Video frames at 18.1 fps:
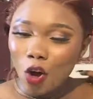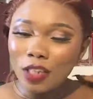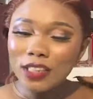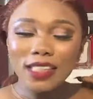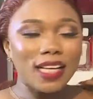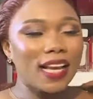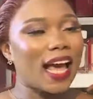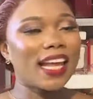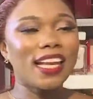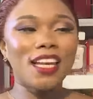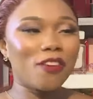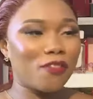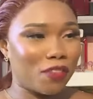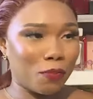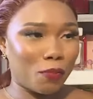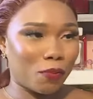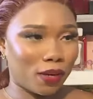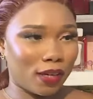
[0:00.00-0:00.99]
Until I
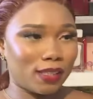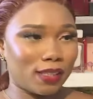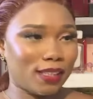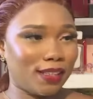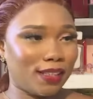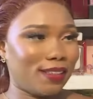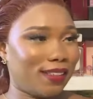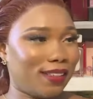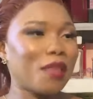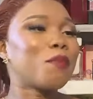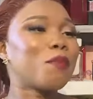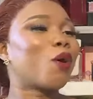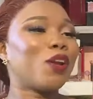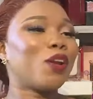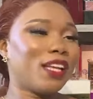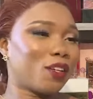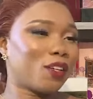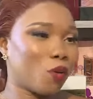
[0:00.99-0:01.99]
leave the prison,
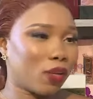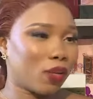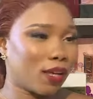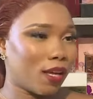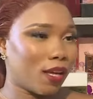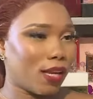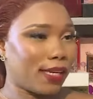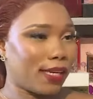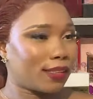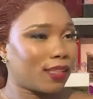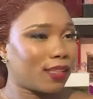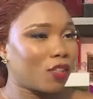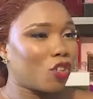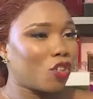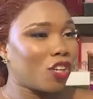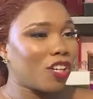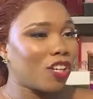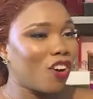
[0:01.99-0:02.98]
then they
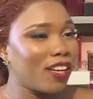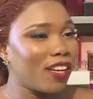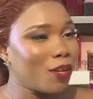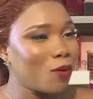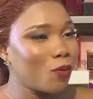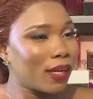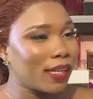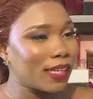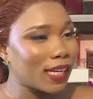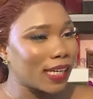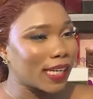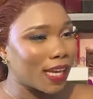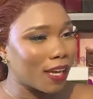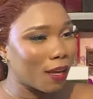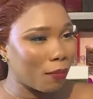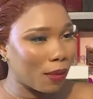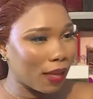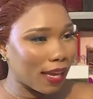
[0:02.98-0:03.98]
said you're the only one
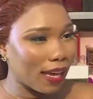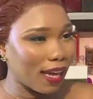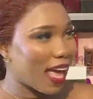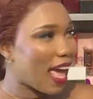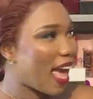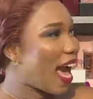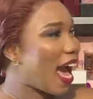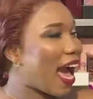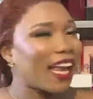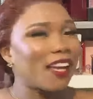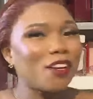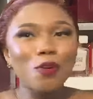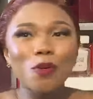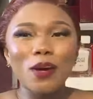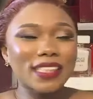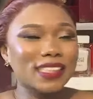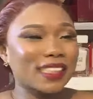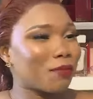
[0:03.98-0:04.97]
that came here
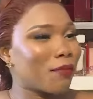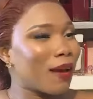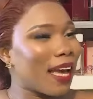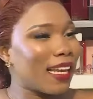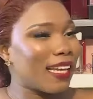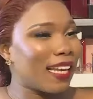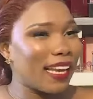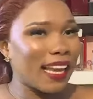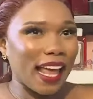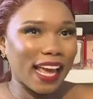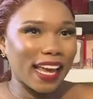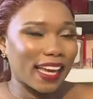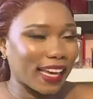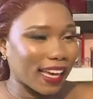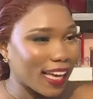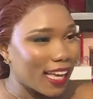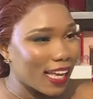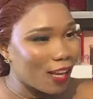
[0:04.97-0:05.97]
and you were smiling
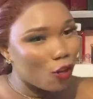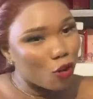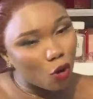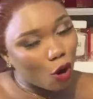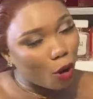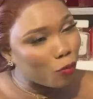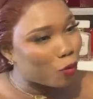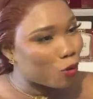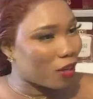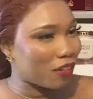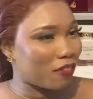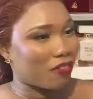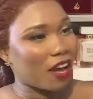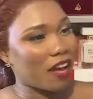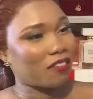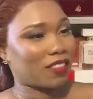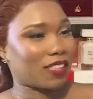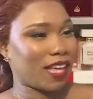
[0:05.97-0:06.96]
like you come to a
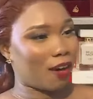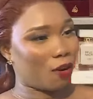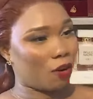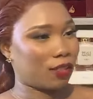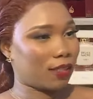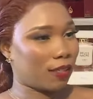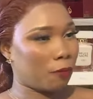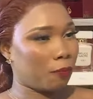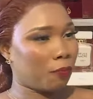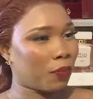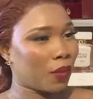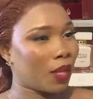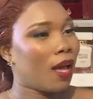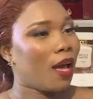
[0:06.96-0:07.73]
five-star hotel.